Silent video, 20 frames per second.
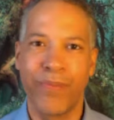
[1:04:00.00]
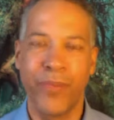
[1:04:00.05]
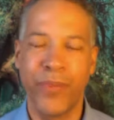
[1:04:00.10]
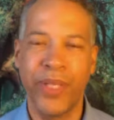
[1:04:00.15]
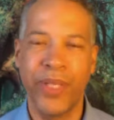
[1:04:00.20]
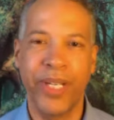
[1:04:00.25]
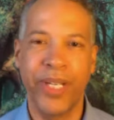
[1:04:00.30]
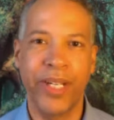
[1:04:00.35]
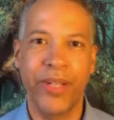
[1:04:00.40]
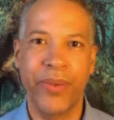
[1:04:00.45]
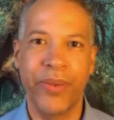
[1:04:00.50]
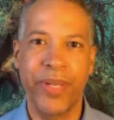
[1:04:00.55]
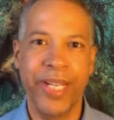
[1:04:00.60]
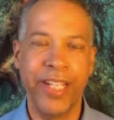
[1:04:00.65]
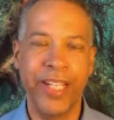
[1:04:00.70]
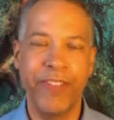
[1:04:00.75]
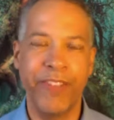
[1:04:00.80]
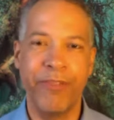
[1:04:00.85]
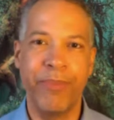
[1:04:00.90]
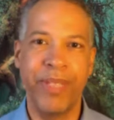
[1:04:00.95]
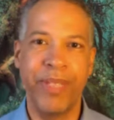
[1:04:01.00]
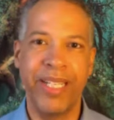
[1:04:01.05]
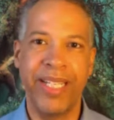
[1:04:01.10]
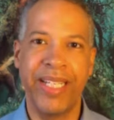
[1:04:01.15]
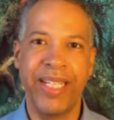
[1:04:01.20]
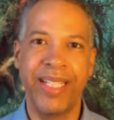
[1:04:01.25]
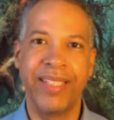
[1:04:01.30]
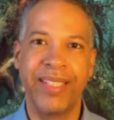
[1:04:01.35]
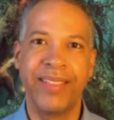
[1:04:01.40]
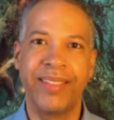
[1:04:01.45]
We are creative
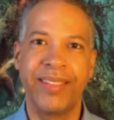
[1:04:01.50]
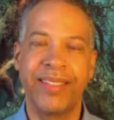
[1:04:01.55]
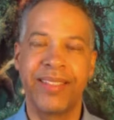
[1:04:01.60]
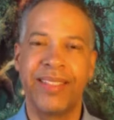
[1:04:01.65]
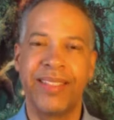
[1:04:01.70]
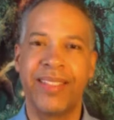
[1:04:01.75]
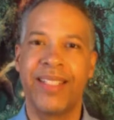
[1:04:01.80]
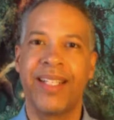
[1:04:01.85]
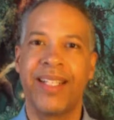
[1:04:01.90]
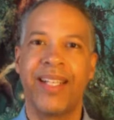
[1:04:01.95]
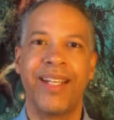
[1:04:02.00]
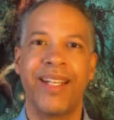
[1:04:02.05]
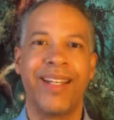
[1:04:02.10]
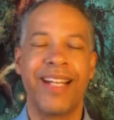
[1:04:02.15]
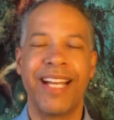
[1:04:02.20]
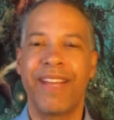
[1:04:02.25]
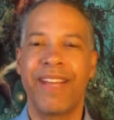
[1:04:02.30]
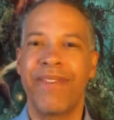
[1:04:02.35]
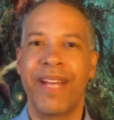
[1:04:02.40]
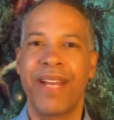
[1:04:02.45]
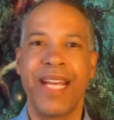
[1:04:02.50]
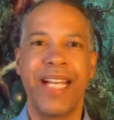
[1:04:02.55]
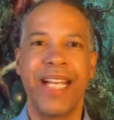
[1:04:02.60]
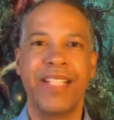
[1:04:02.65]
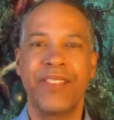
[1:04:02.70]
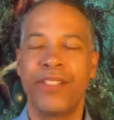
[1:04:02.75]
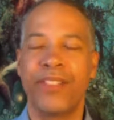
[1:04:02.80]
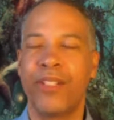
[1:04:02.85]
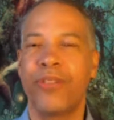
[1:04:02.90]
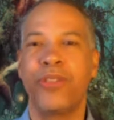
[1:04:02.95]
beings. Life
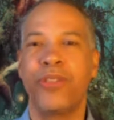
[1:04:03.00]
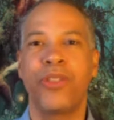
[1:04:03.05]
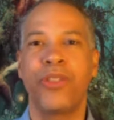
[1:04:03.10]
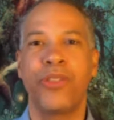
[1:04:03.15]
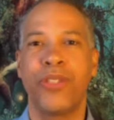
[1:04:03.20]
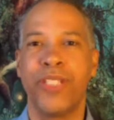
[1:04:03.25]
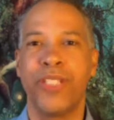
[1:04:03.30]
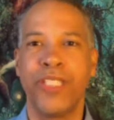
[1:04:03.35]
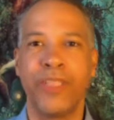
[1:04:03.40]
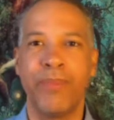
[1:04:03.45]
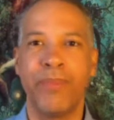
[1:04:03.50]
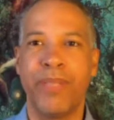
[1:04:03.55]
has no choice